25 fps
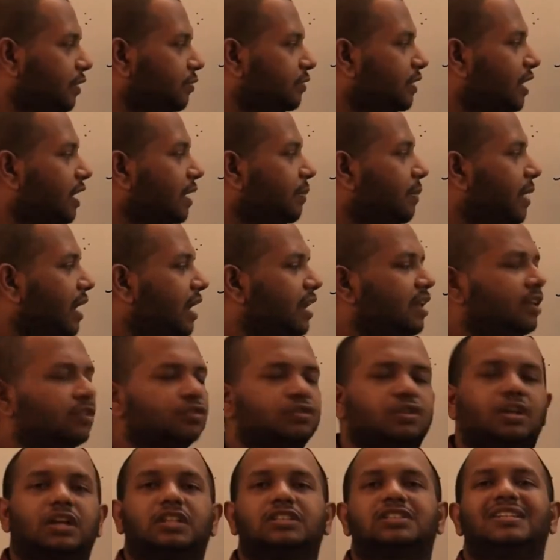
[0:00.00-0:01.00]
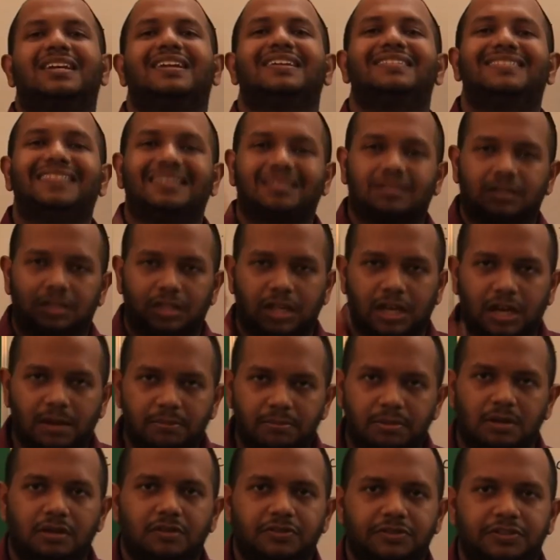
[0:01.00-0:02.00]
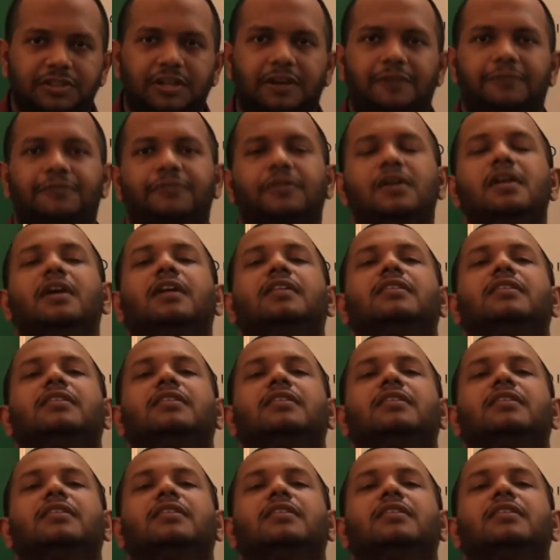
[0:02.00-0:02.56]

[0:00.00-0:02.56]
if the remaining structure is a stable stuff,